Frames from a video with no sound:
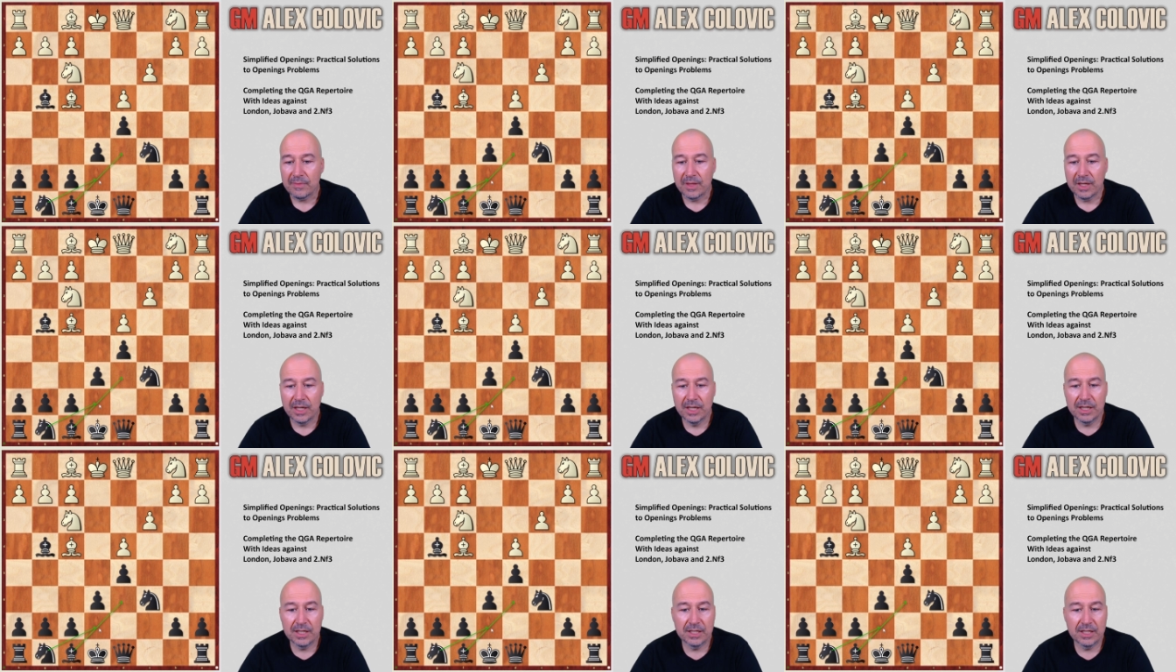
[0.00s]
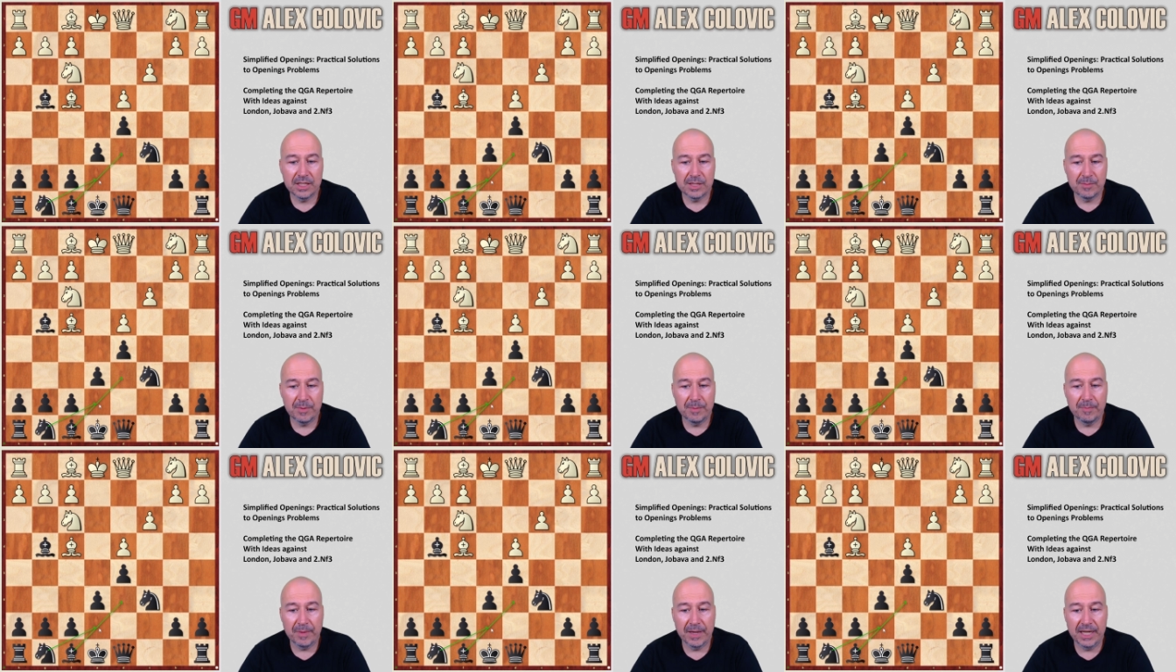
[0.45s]
It has
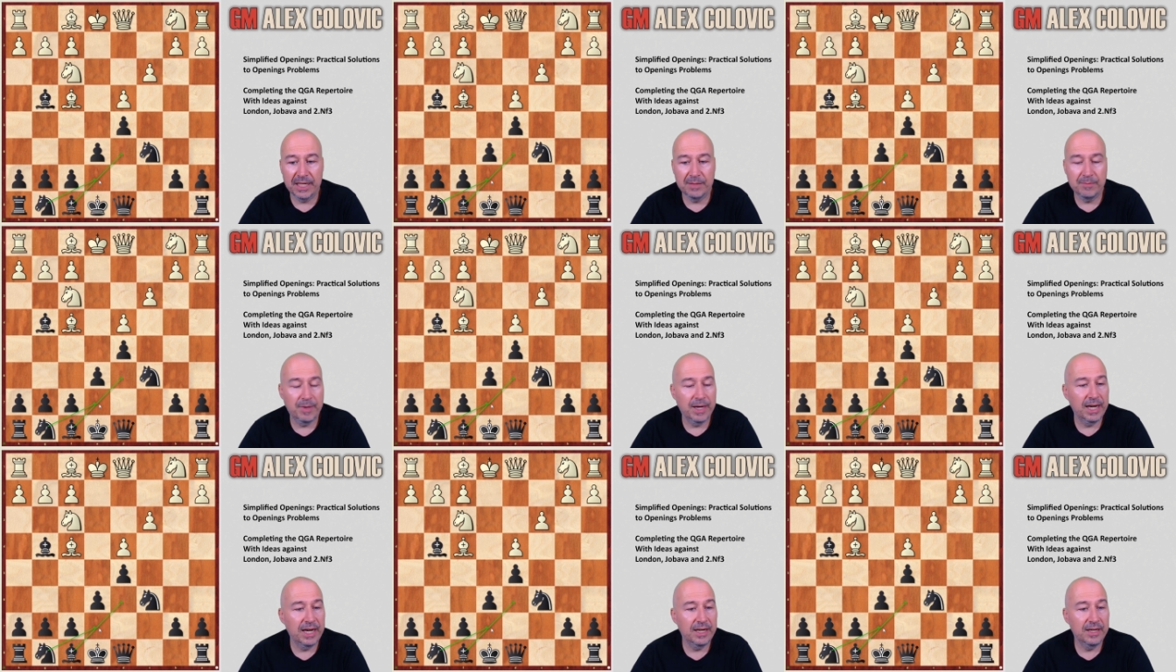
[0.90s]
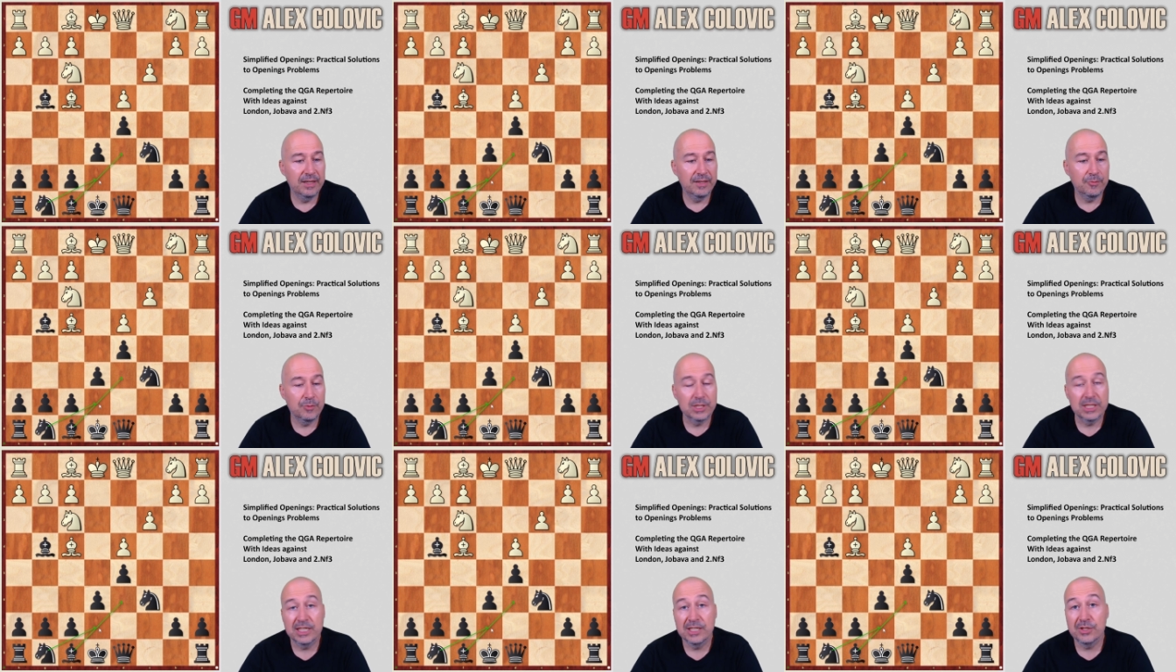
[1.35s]
been played by
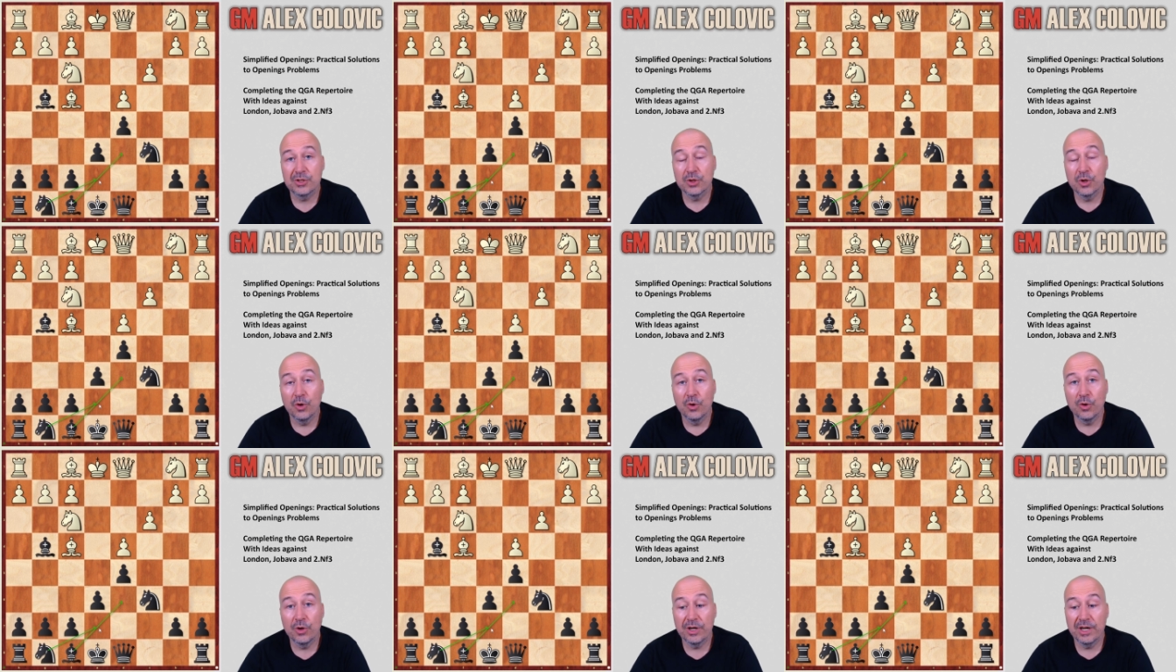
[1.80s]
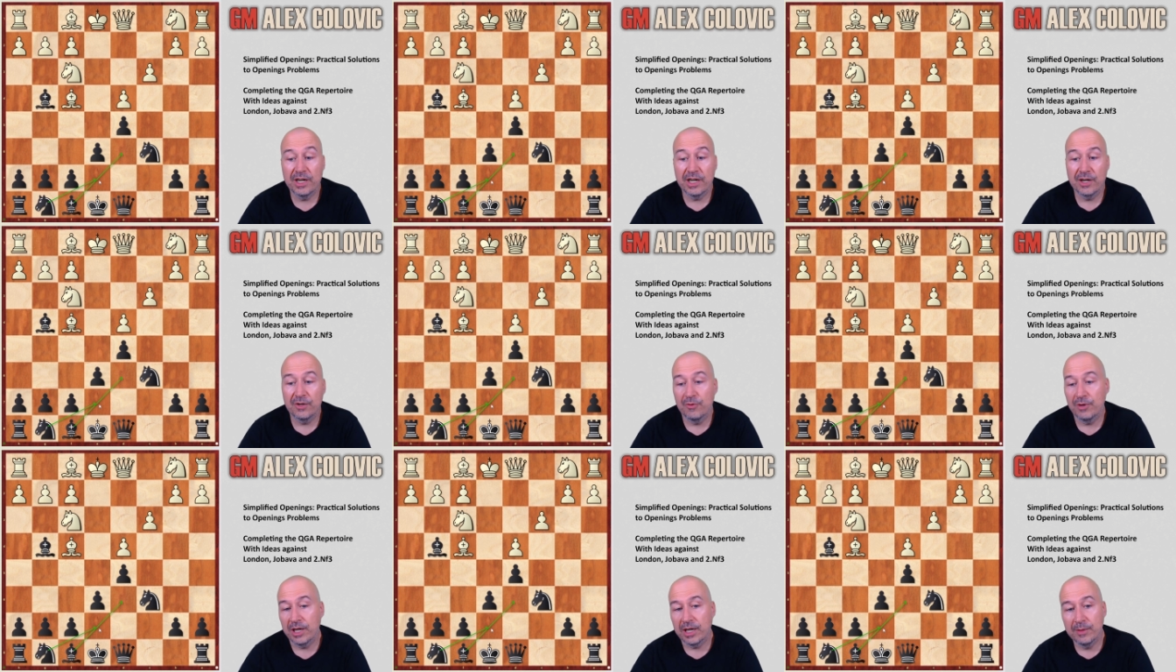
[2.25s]
Wesley So,
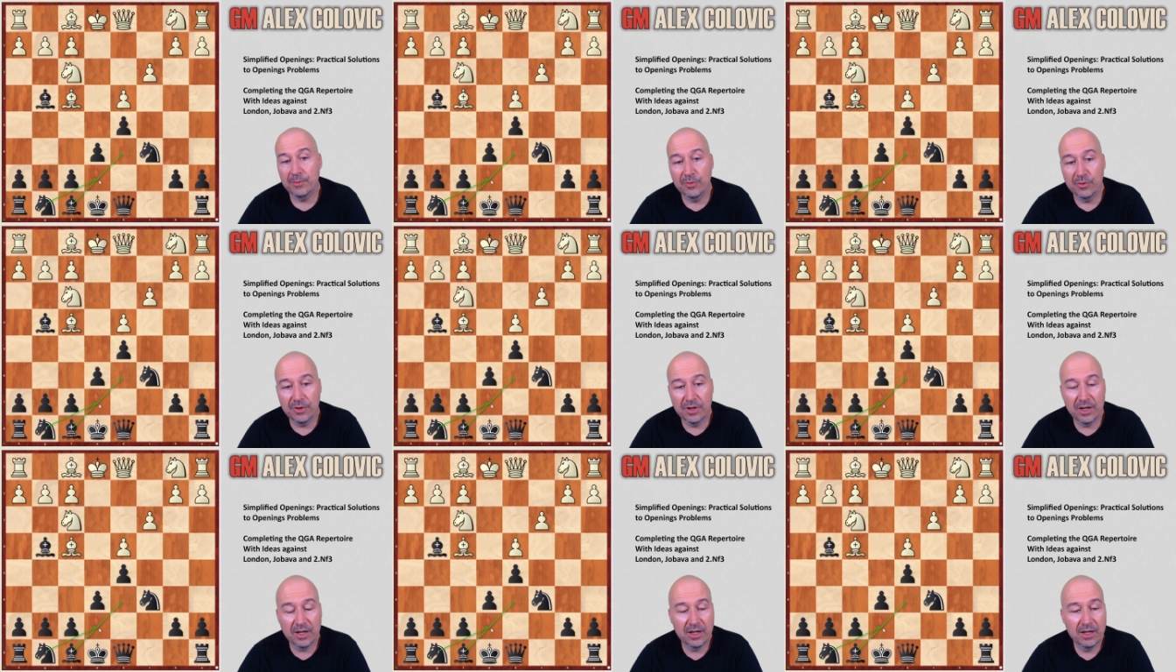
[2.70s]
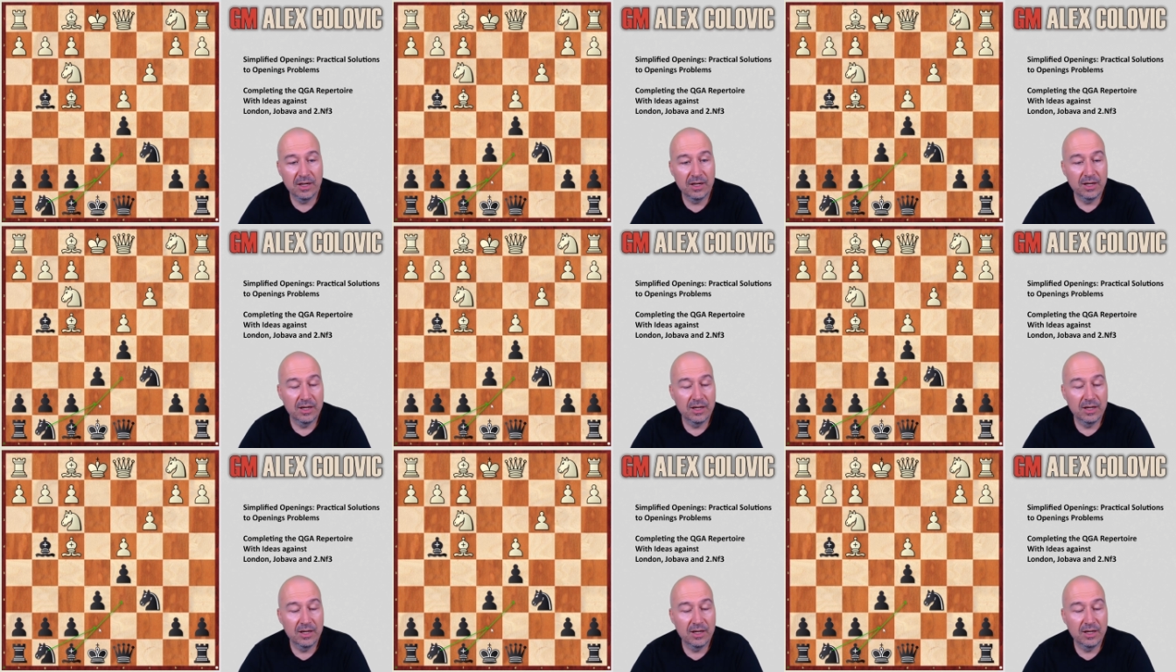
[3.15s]
Hikaru Nakamura,